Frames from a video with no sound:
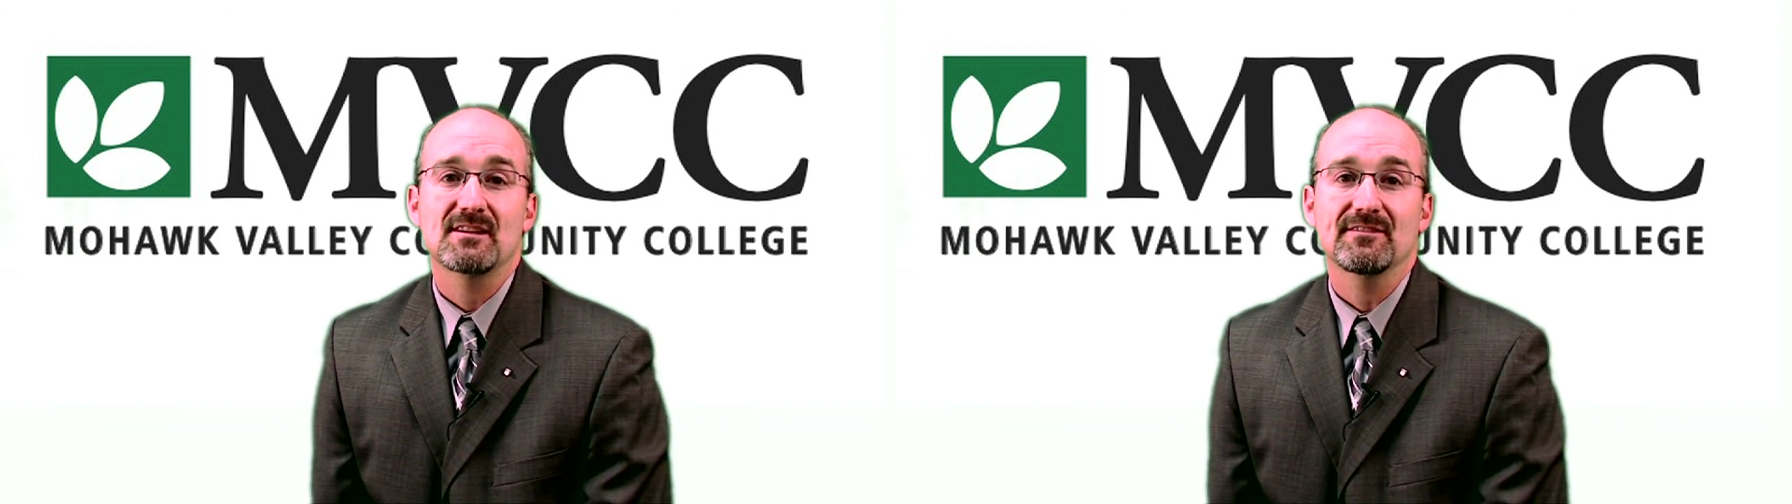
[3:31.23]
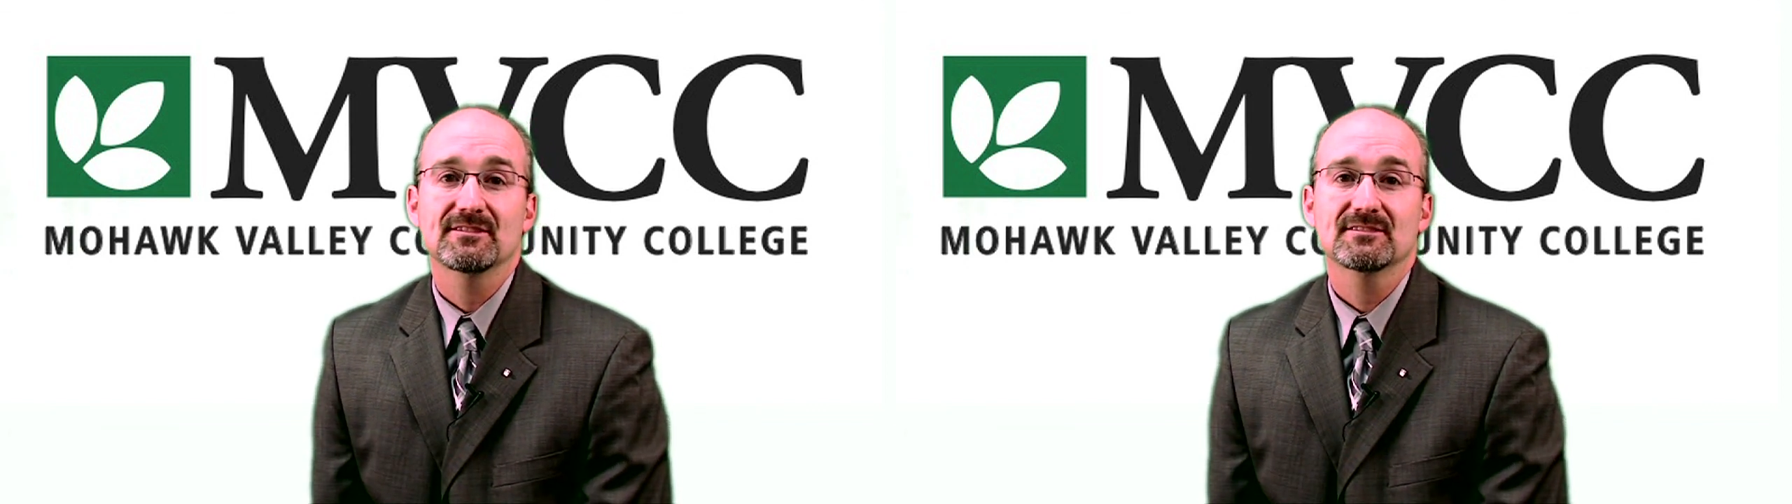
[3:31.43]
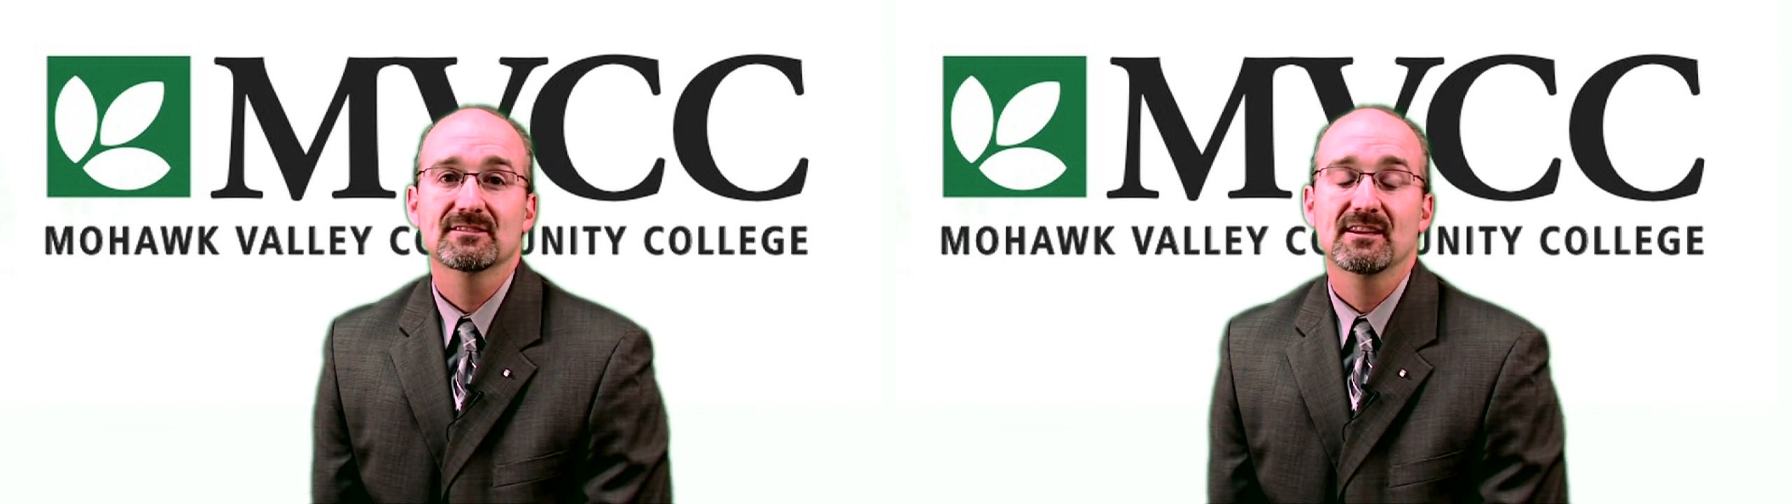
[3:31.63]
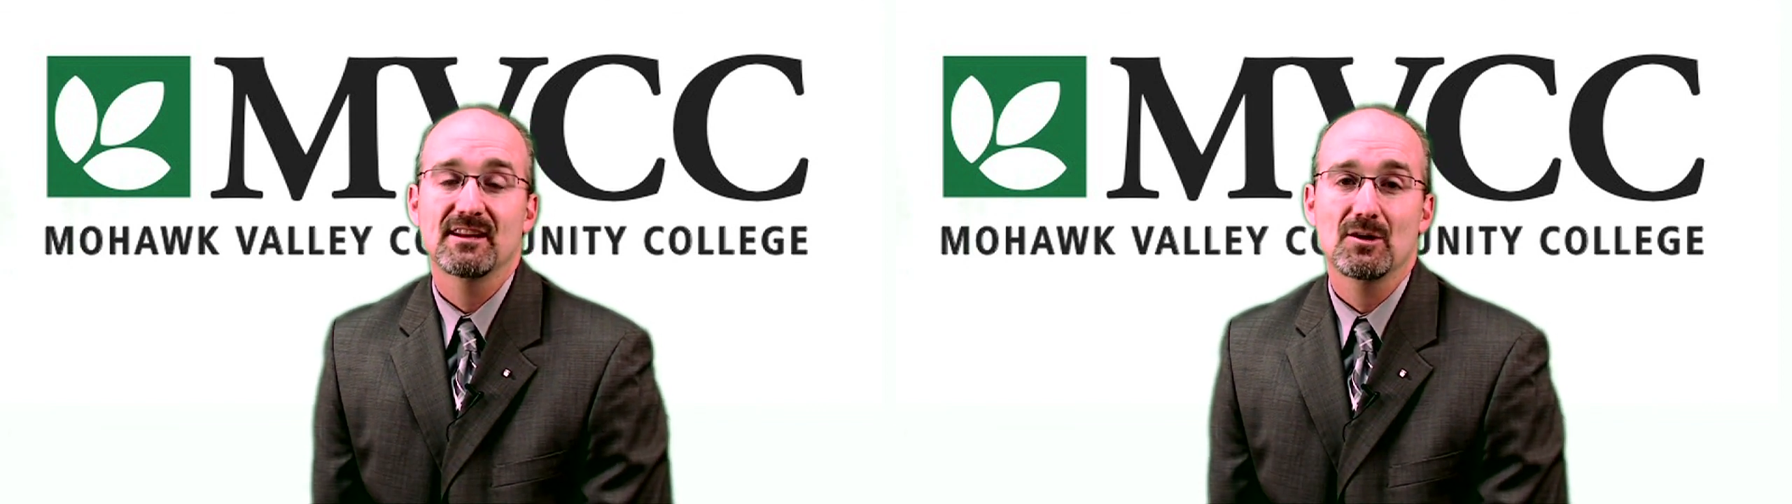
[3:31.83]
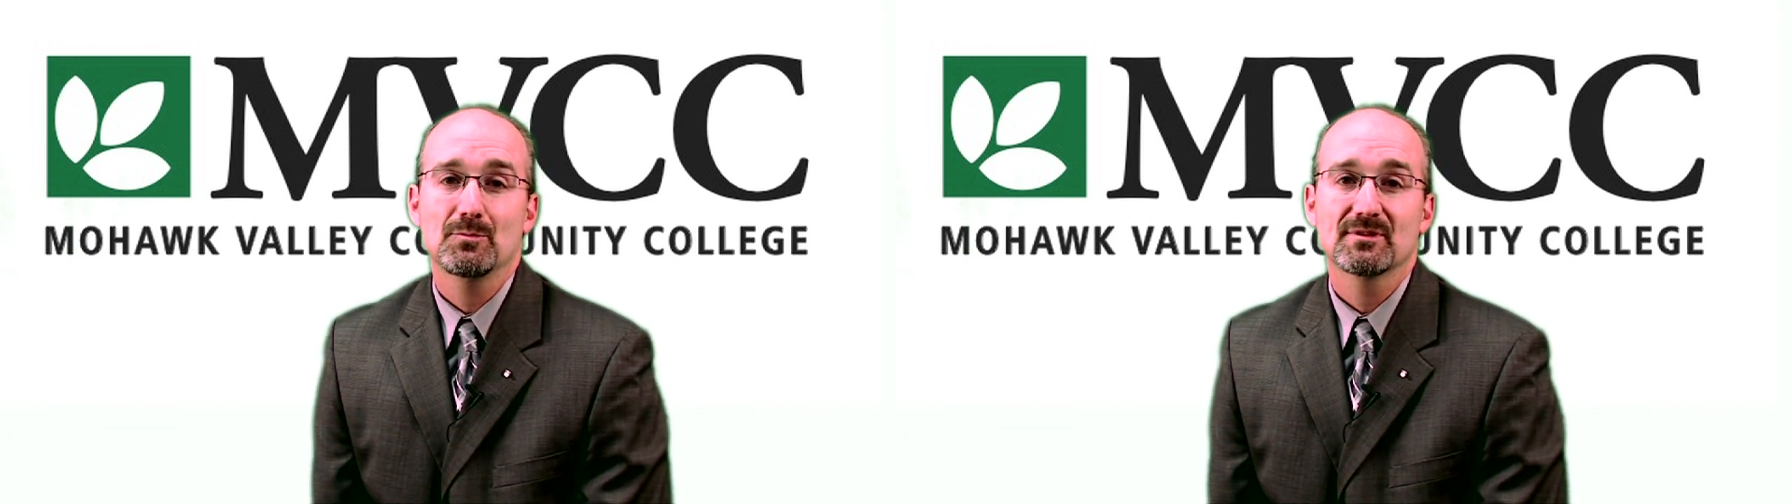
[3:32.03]
Office can
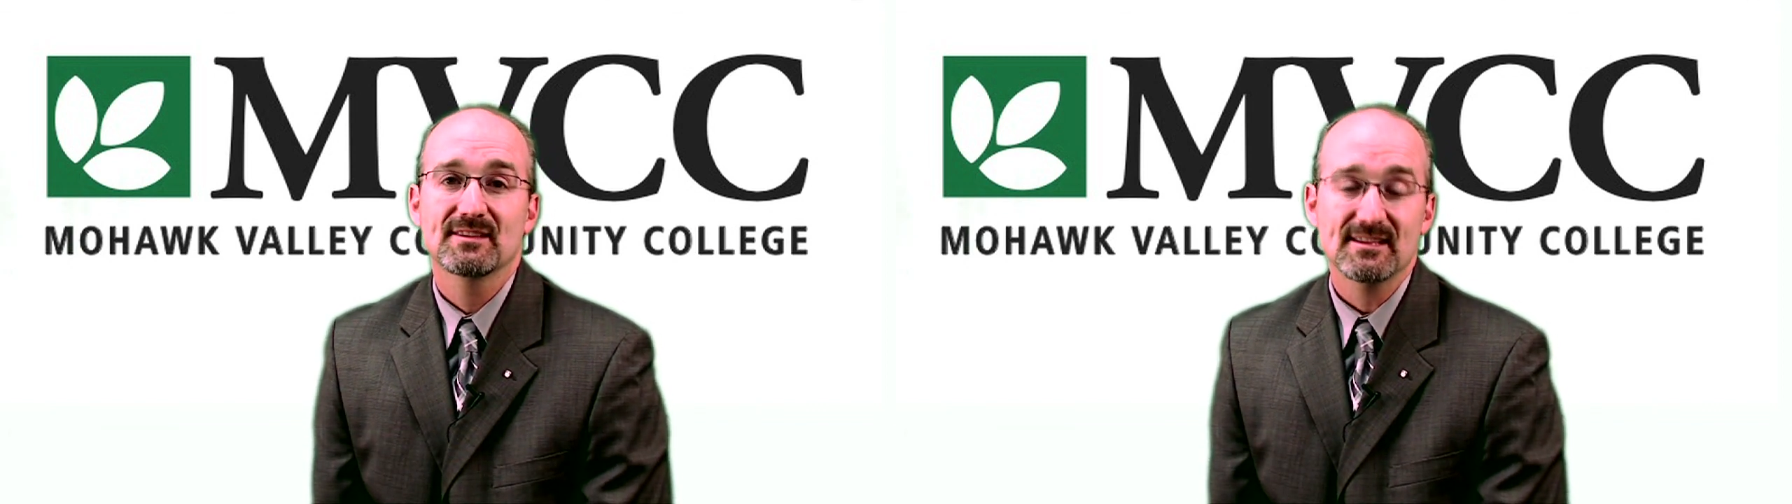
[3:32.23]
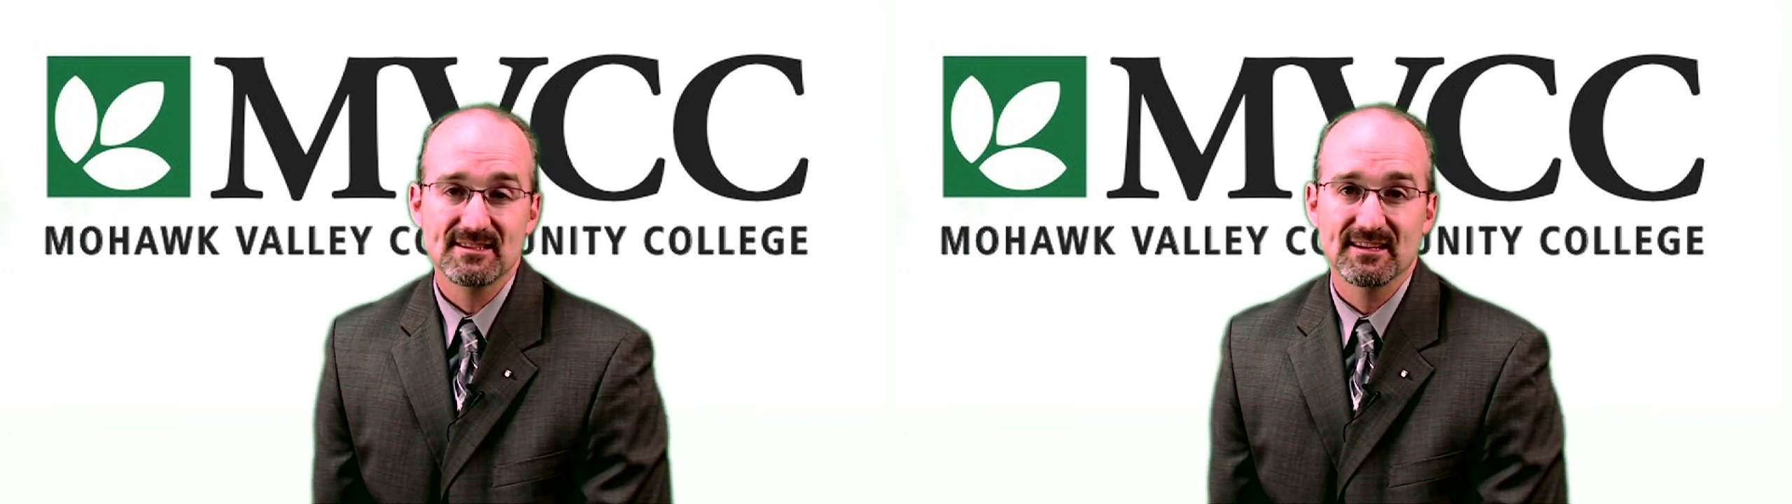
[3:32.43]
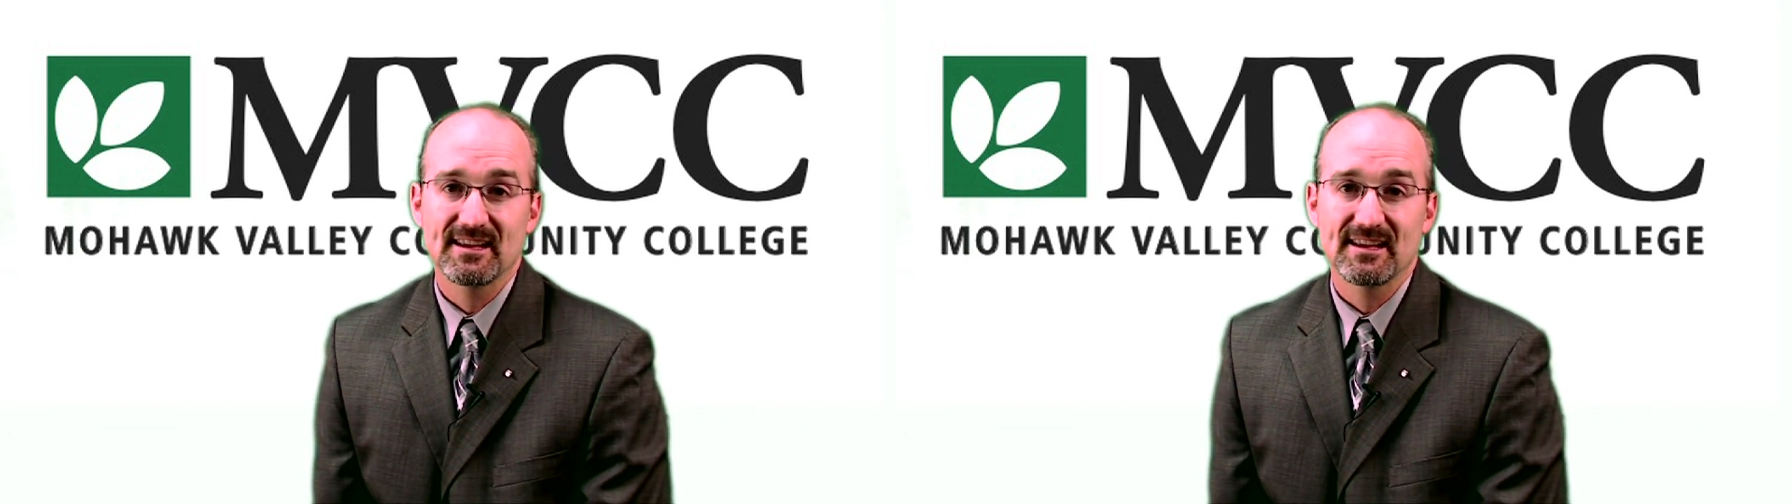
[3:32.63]
help with testing